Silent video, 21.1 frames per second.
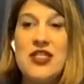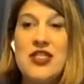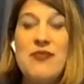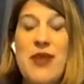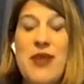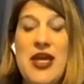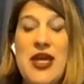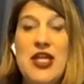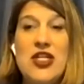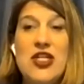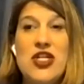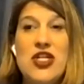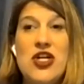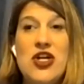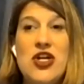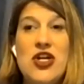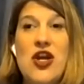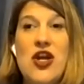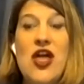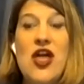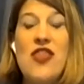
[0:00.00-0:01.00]
to make
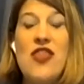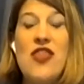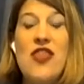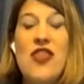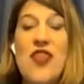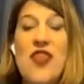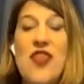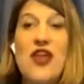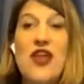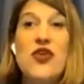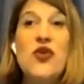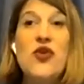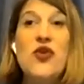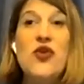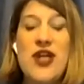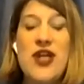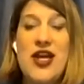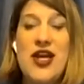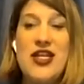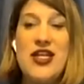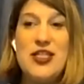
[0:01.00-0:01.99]
sure that you're
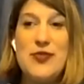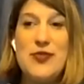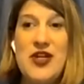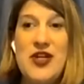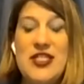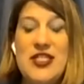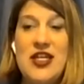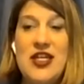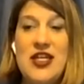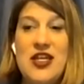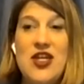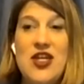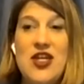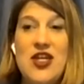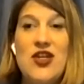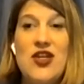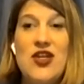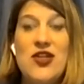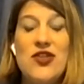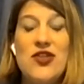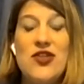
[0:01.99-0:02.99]
not
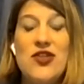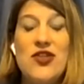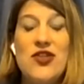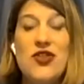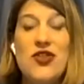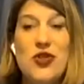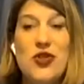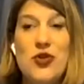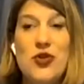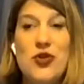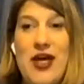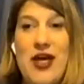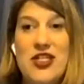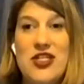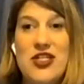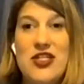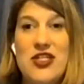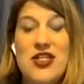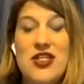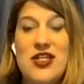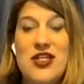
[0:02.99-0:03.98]
experiencing too
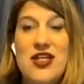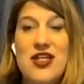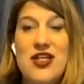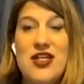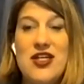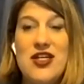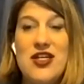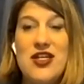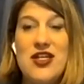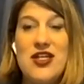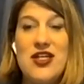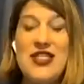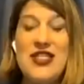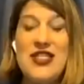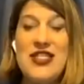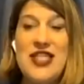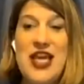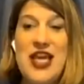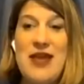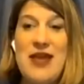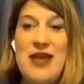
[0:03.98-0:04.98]
much of the
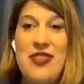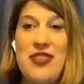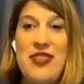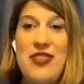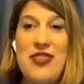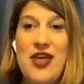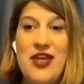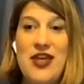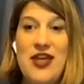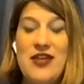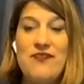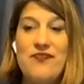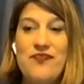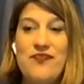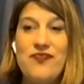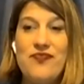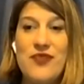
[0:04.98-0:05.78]
same thing,